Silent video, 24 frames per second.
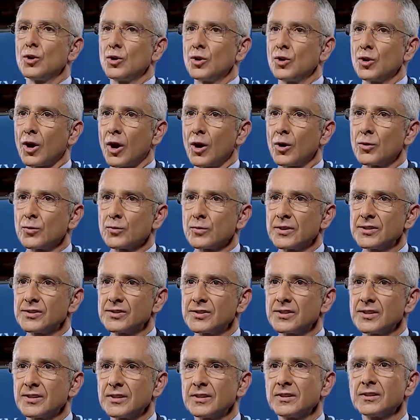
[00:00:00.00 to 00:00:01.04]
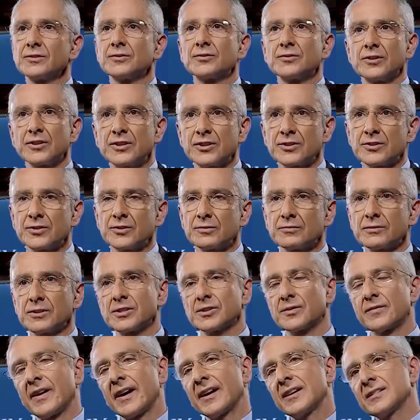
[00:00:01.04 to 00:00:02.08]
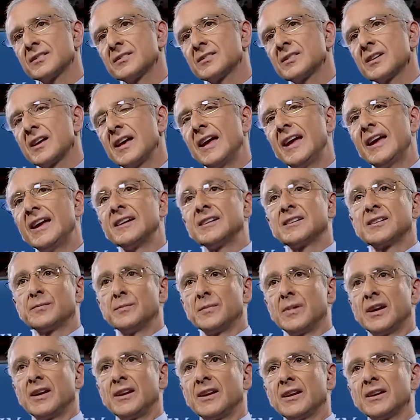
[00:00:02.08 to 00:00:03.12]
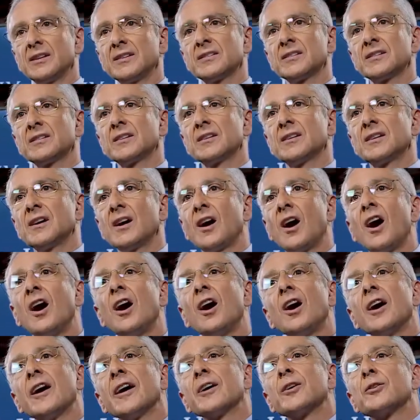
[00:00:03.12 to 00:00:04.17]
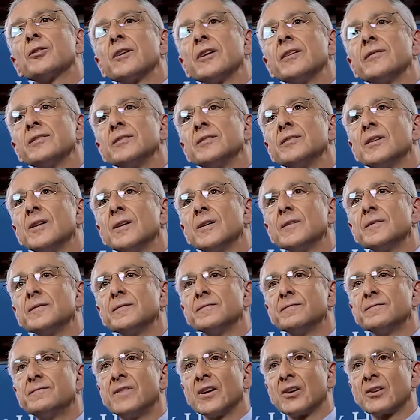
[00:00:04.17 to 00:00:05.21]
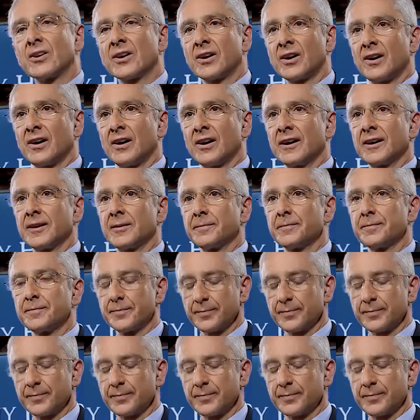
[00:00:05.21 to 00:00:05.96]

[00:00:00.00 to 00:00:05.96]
low risk traditional risk factors, intermediate, high, or even very high.